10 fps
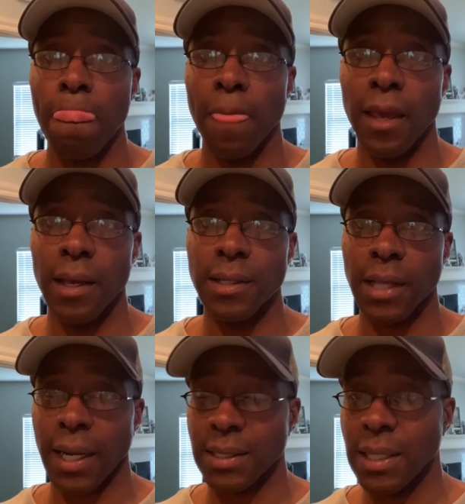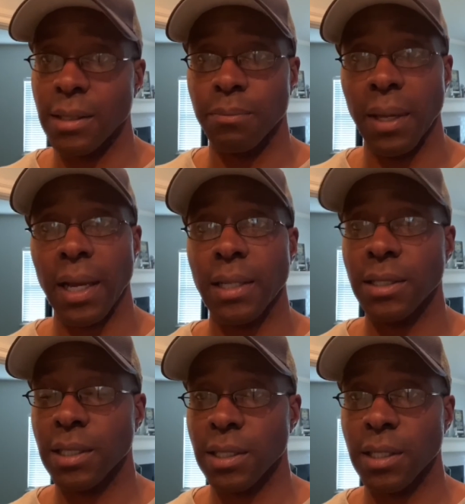Is like I said, being
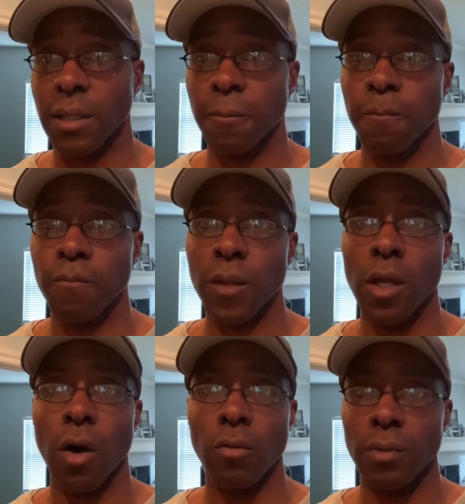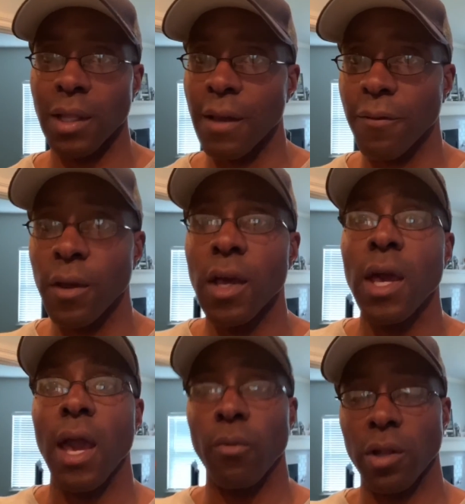consistent. You know, if
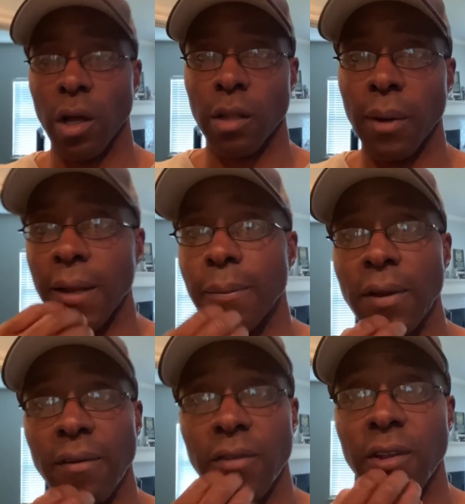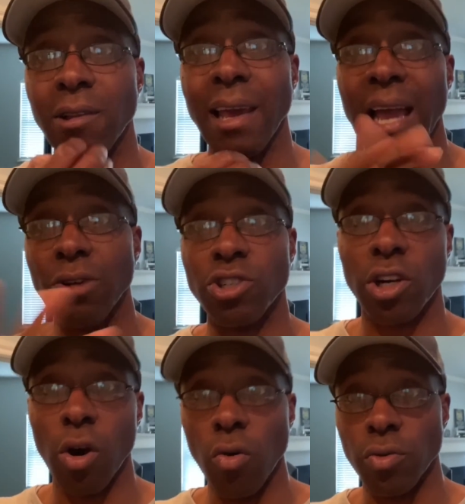and we talked about in previous video, lay out your
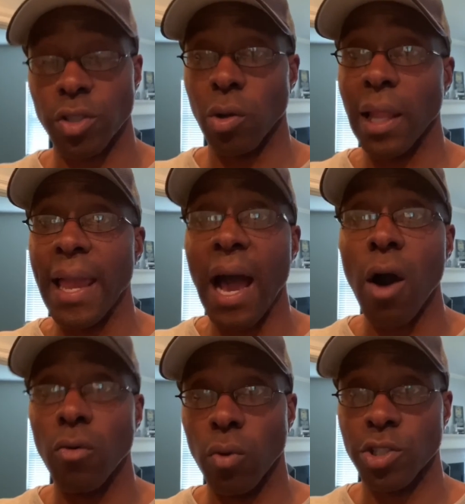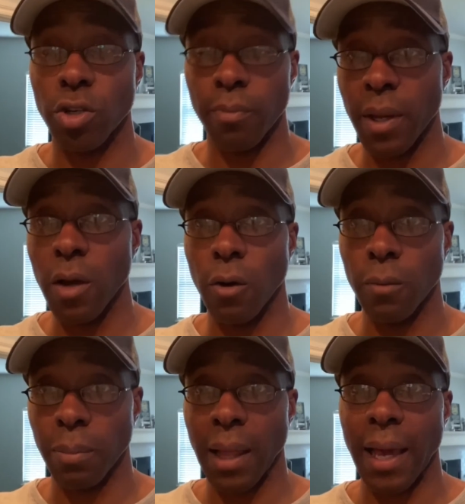goals. So lay out what your meal
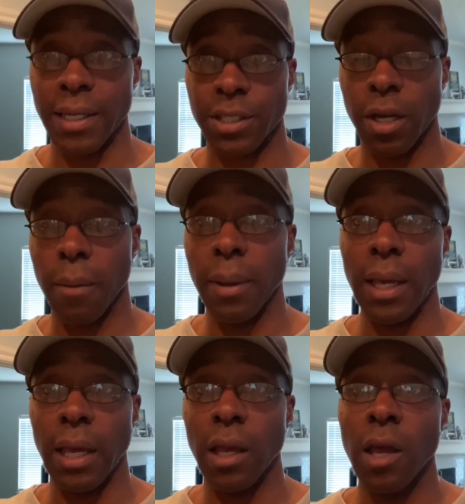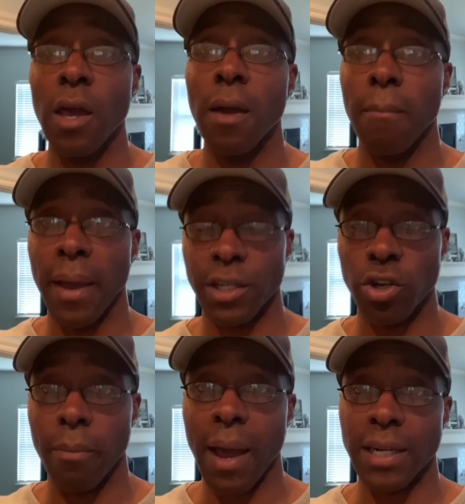plan is going to be. Make sure
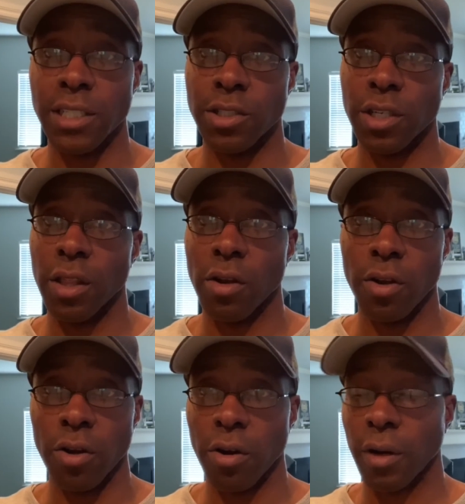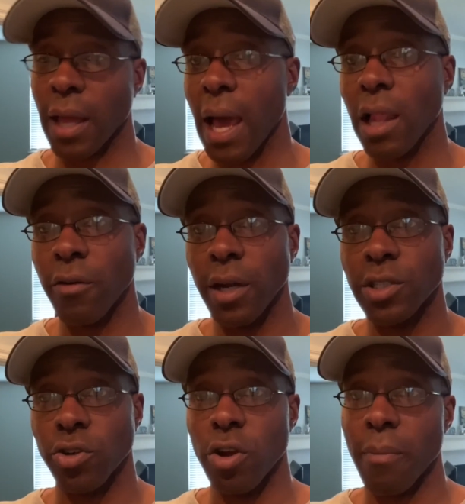it matches either your calories
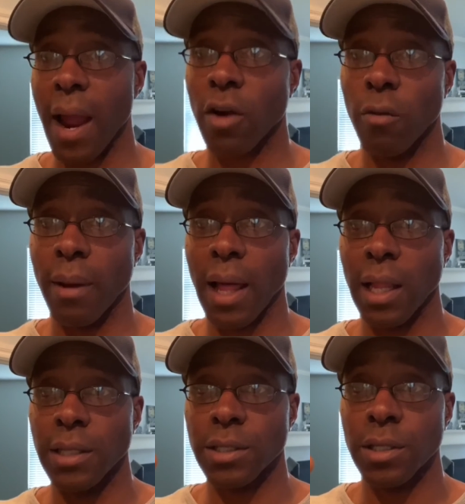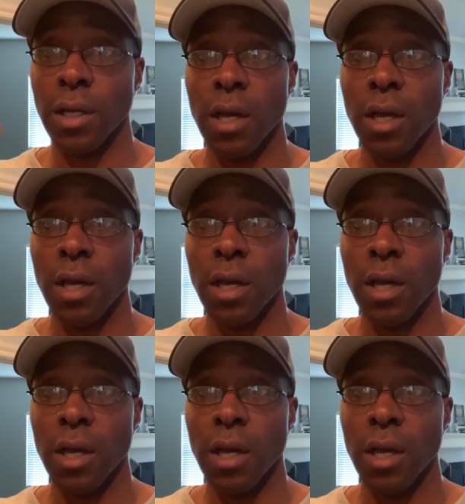or your macro balance.